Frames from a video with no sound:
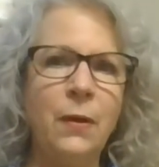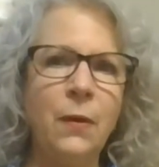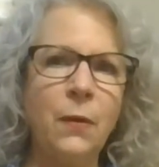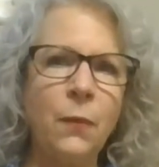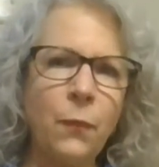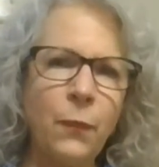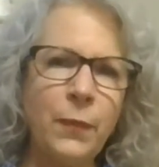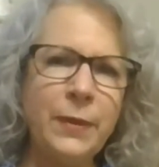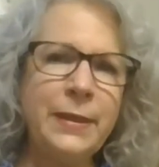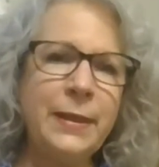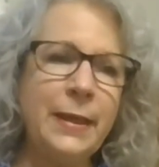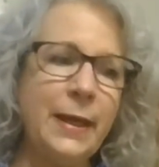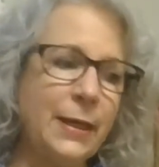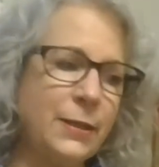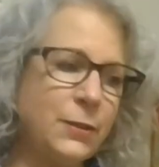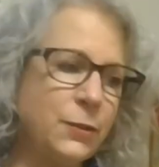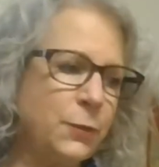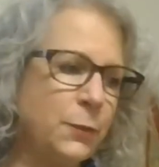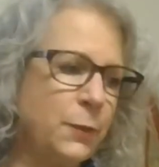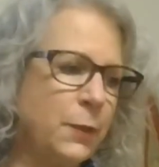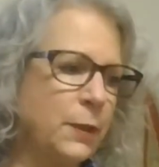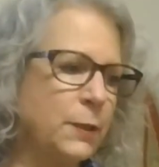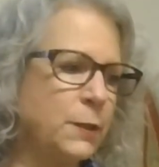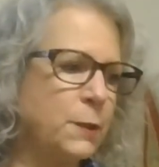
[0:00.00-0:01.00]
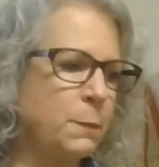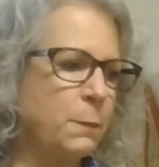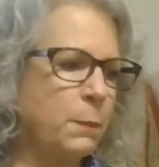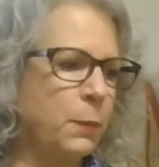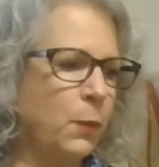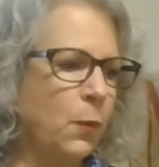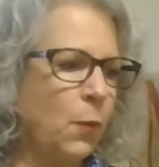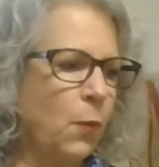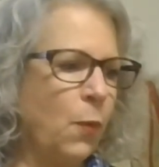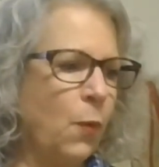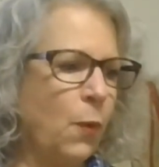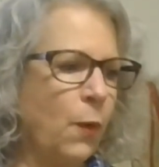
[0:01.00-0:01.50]
we get to
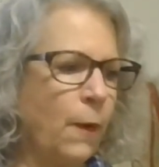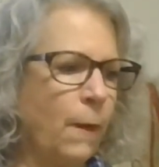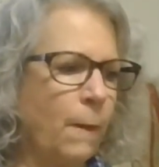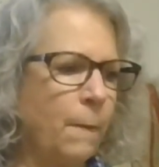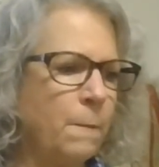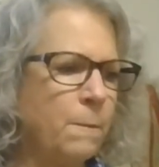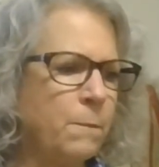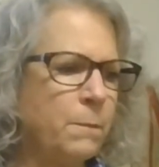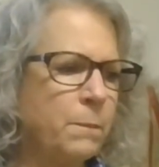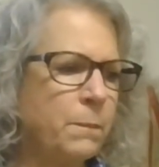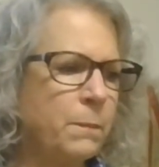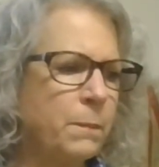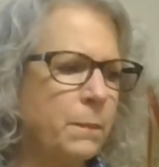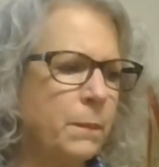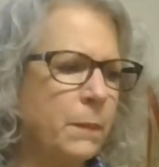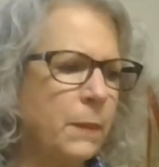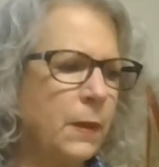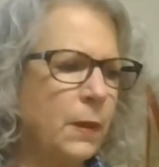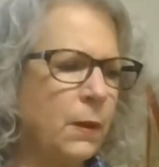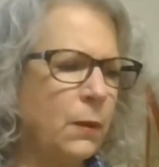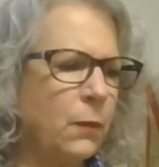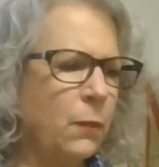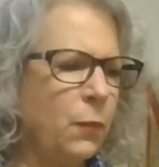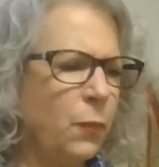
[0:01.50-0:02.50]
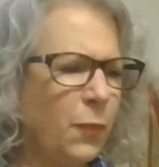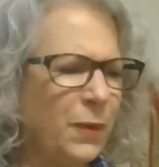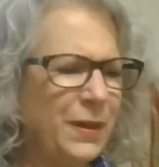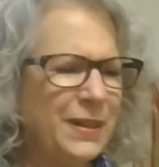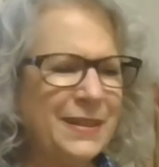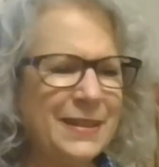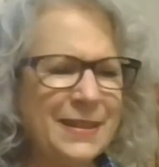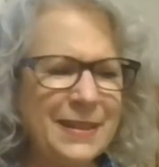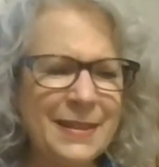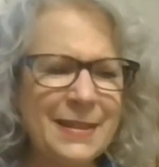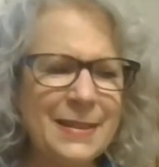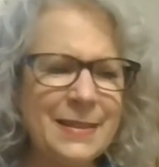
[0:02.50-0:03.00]
explore
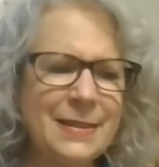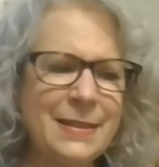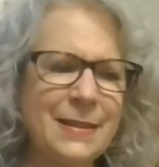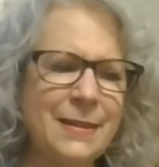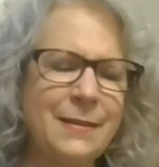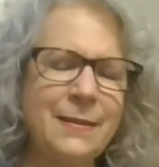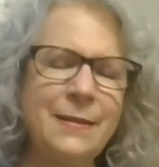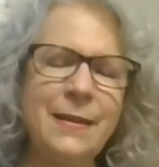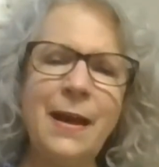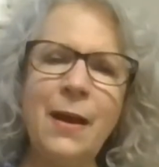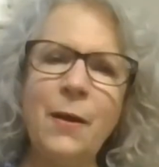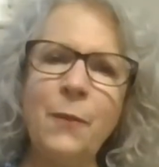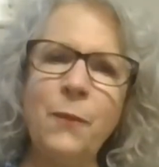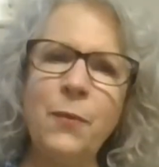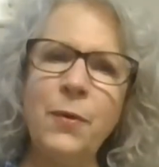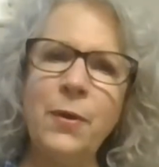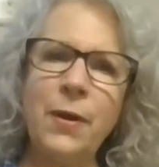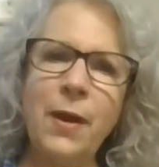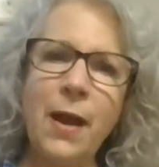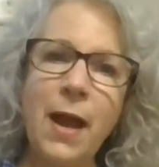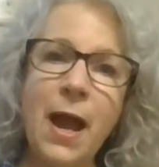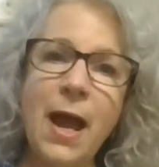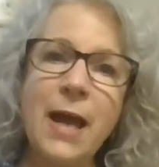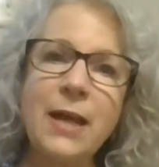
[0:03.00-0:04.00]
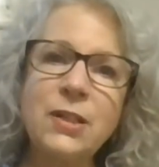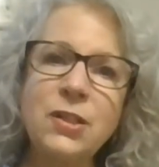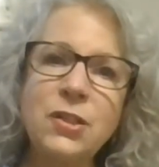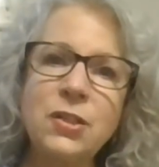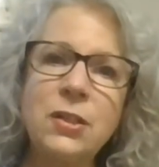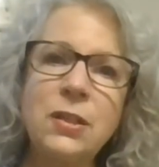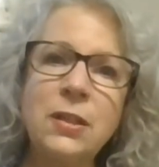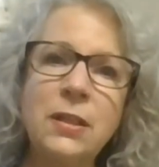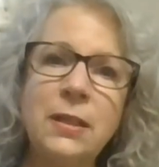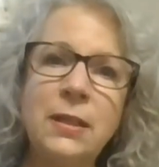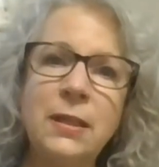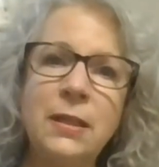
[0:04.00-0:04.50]
what is it that we're
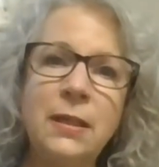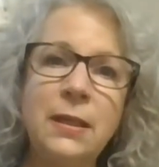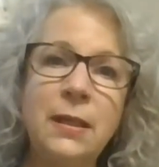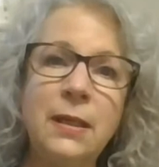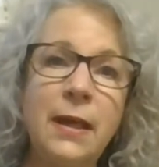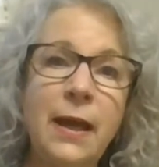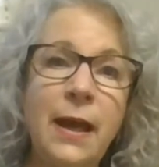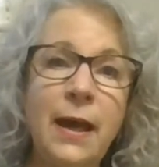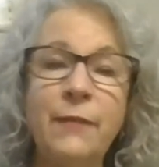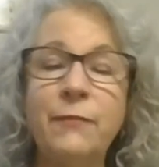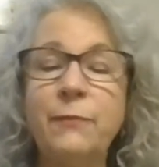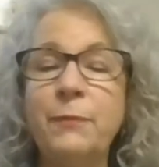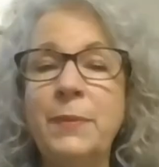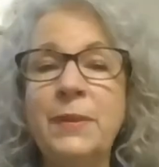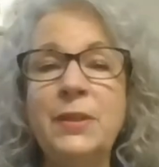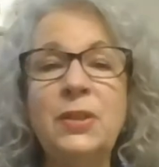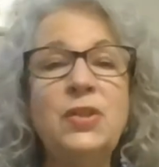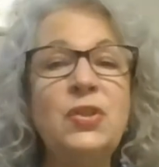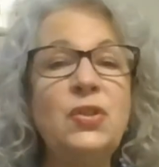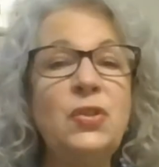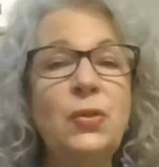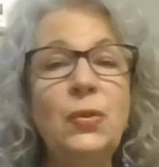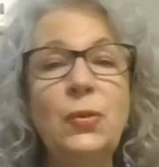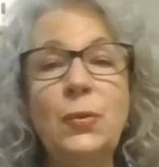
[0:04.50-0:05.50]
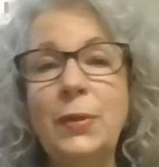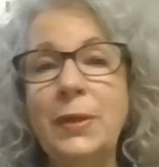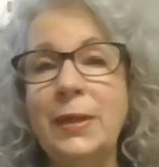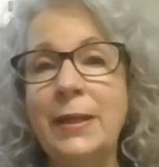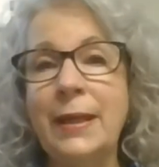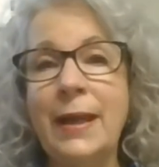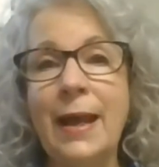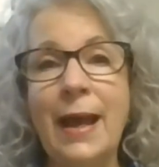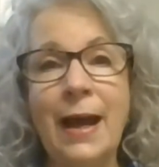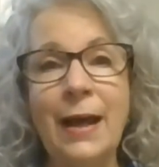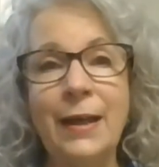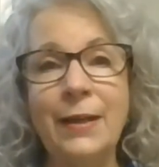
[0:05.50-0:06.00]
actually have been
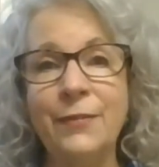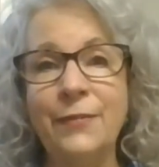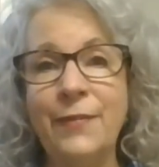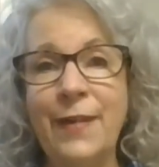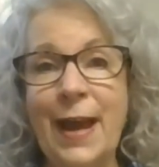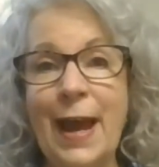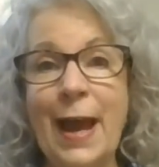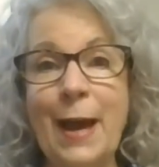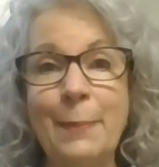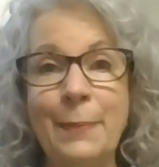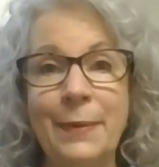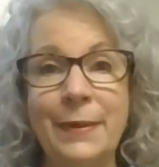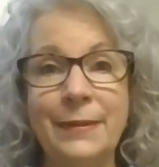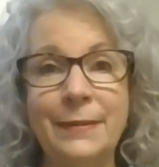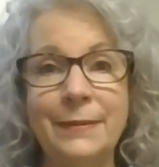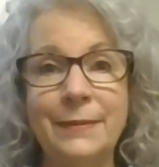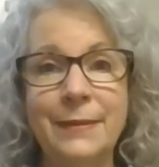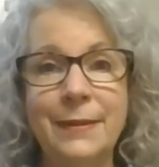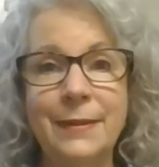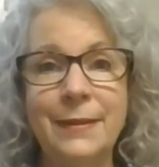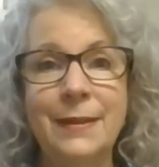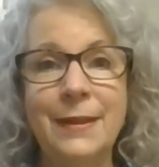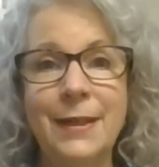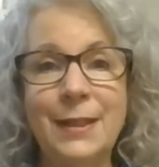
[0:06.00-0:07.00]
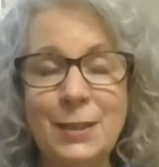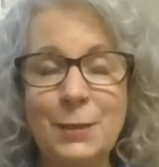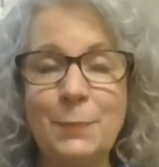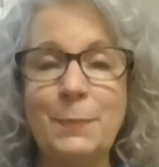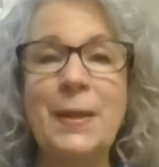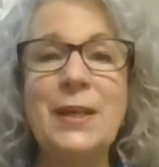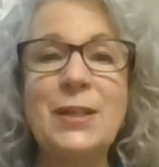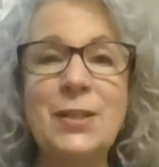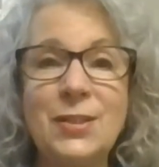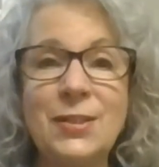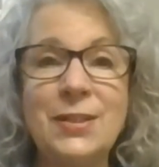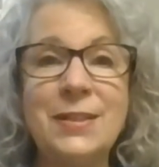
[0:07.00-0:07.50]
doing out of habit,
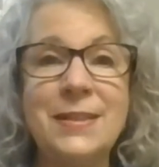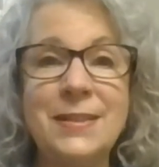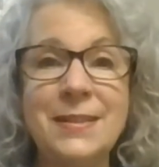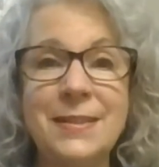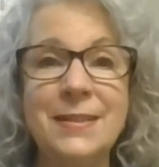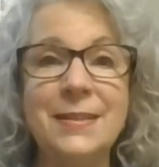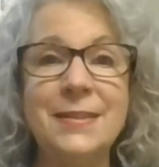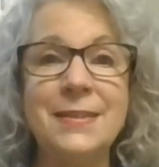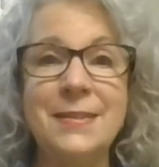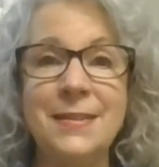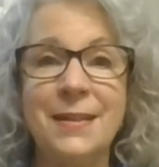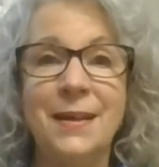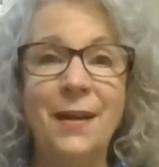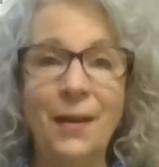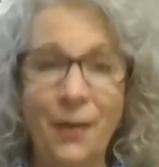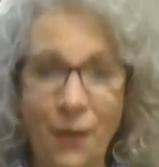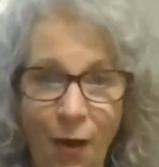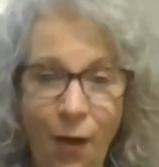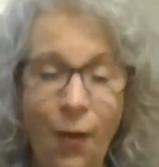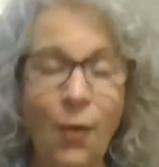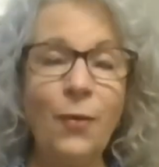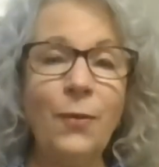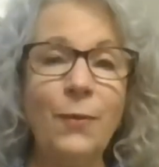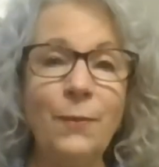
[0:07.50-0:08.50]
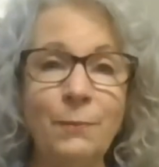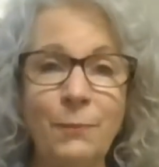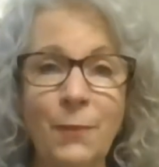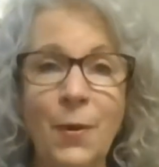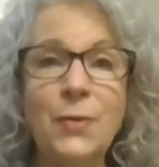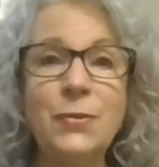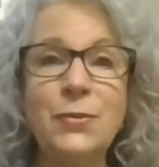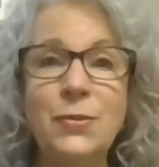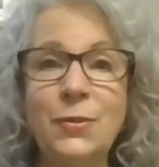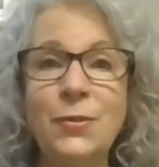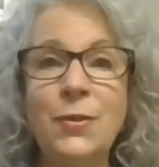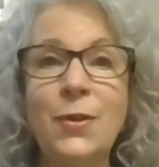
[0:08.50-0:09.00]
especially since
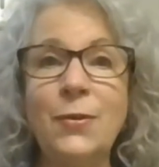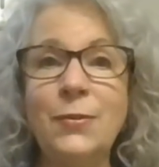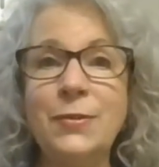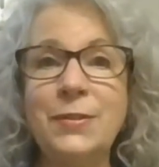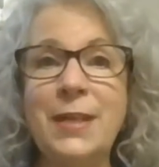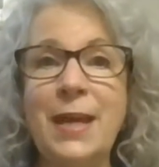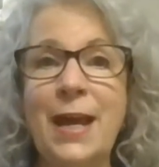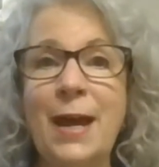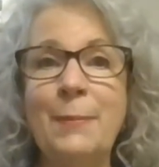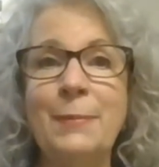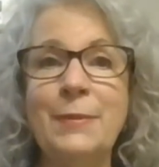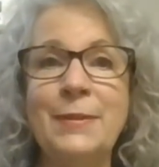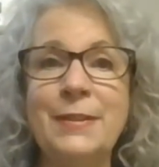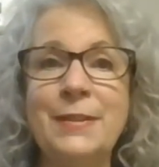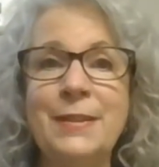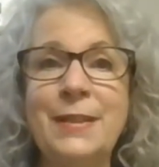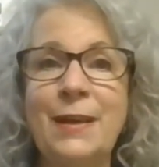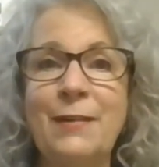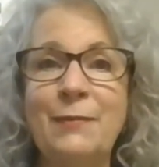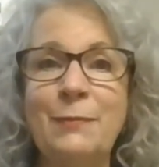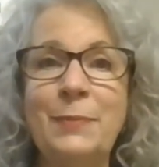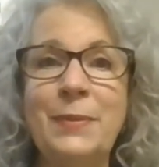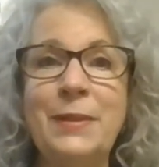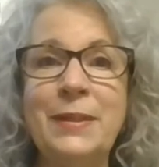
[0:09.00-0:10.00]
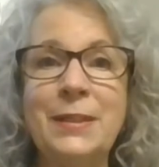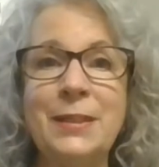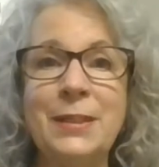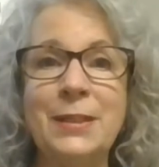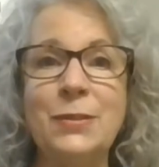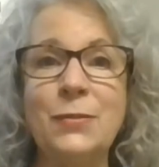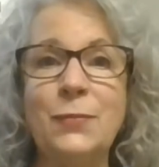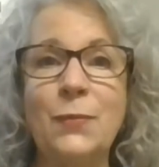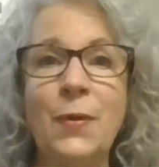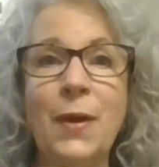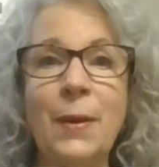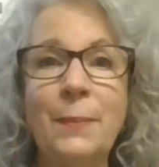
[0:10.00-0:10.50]
most of those habits have been
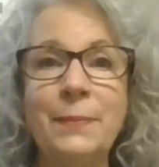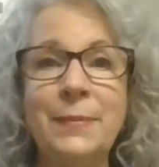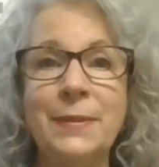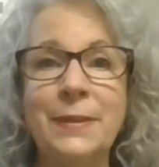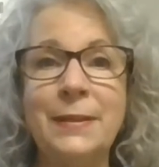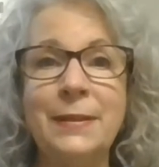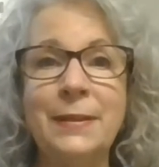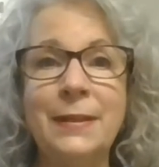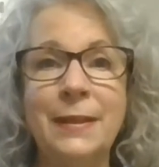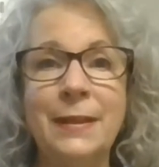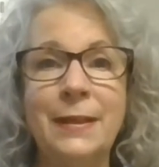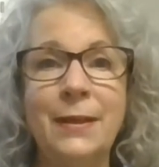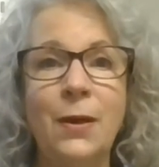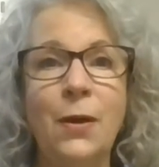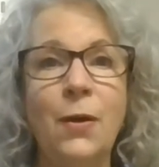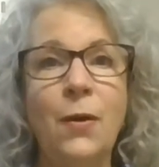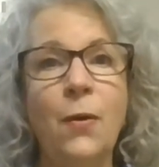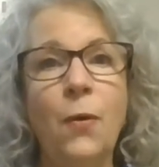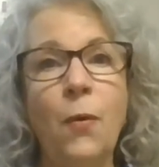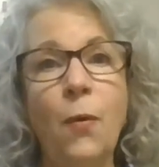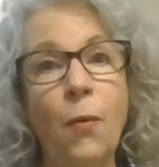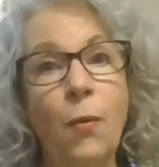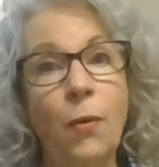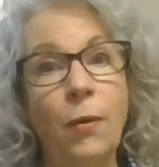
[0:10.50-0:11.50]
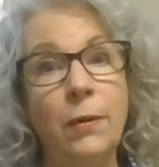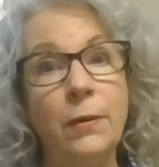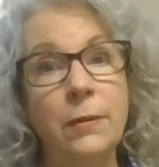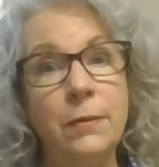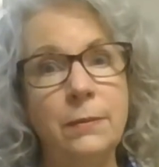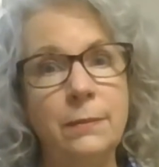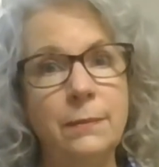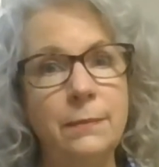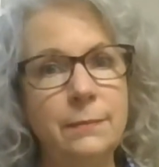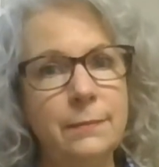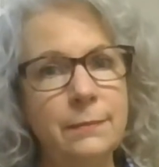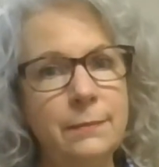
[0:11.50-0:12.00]
disrupted, or
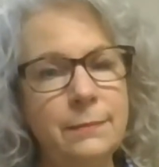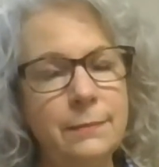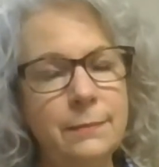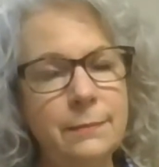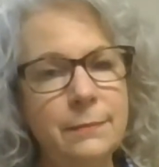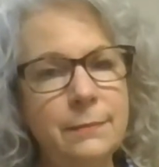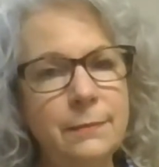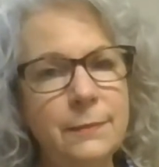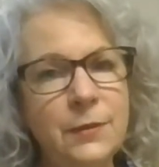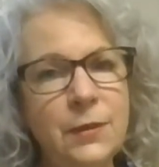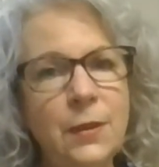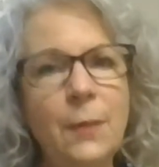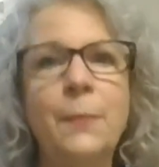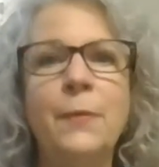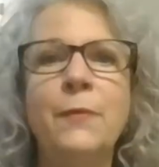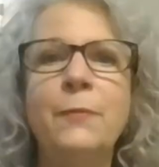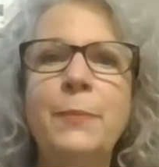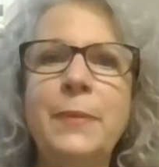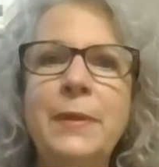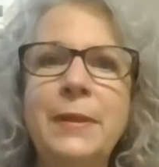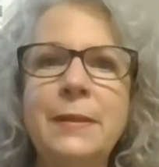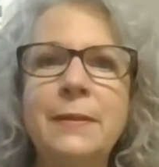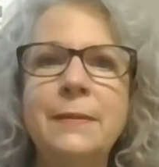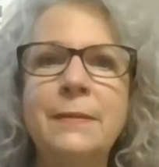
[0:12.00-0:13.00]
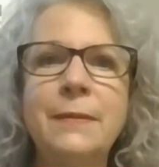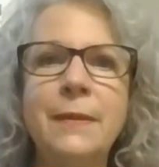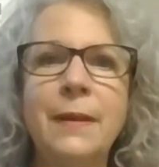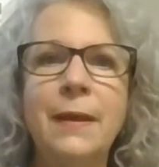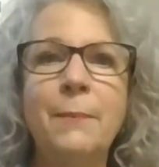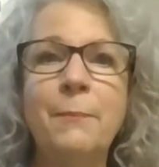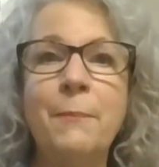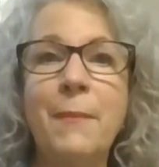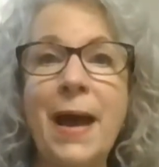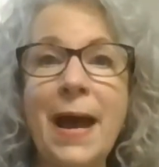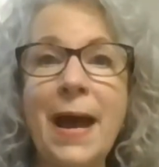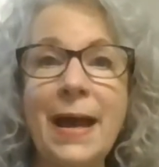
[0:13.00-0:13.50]
some have been
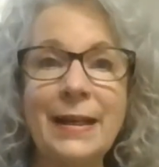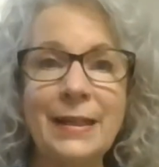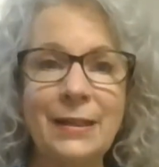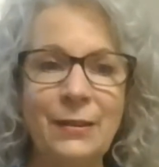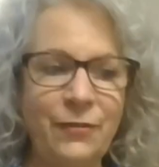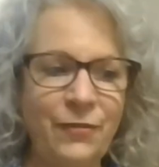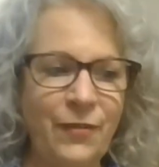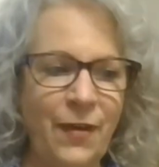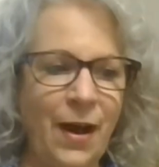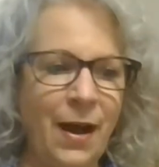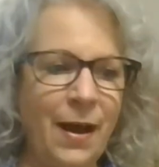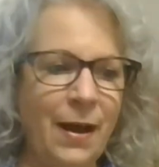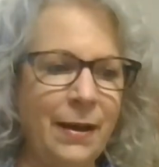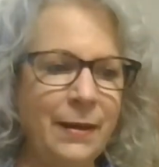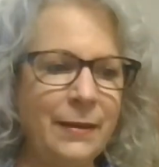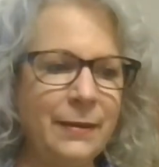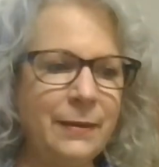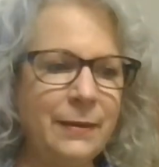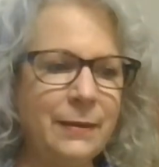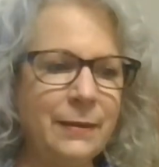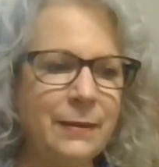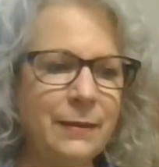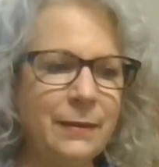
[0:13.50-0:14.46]
magnified.